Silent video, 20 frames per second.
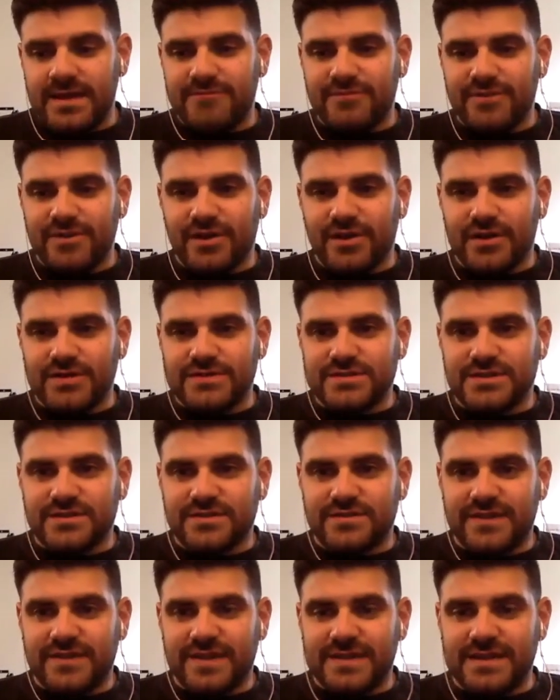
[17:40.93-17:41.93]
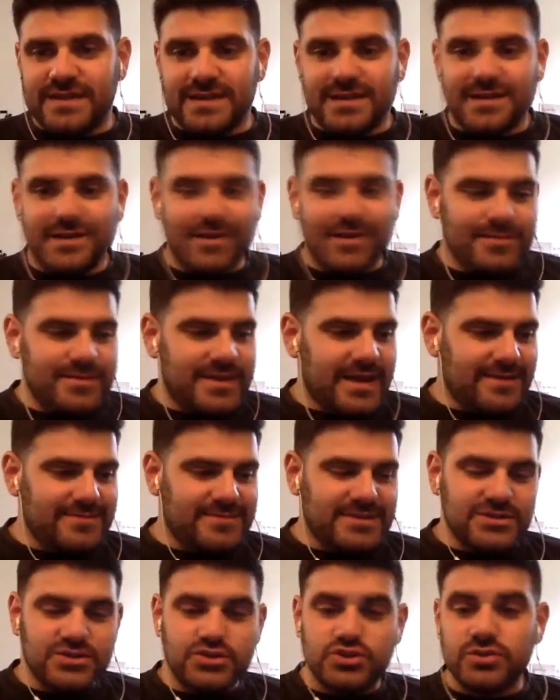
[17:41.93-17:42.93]
in regards to the fact that the club
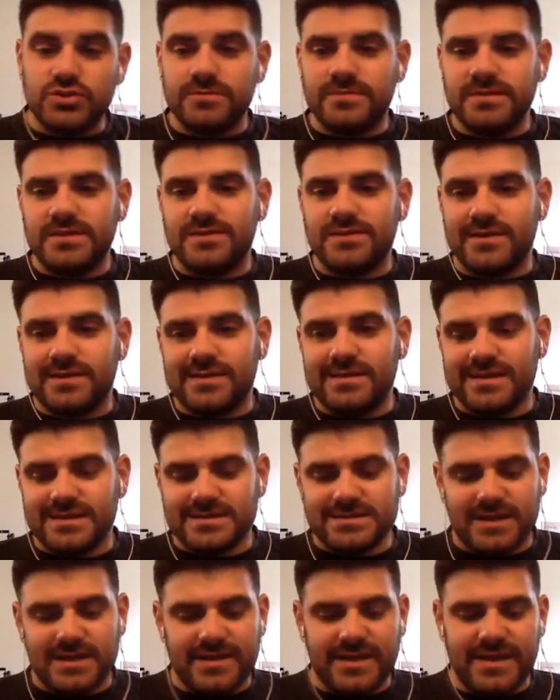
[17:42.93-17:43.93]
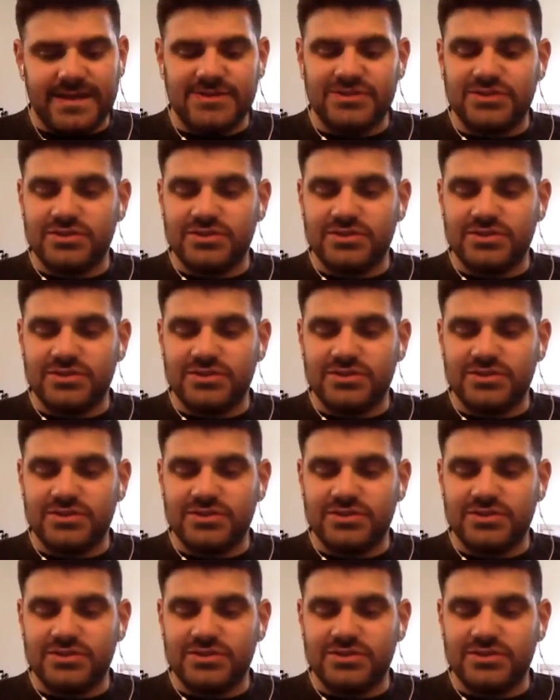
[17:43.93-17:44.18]
captain shouldn't be doing things like that.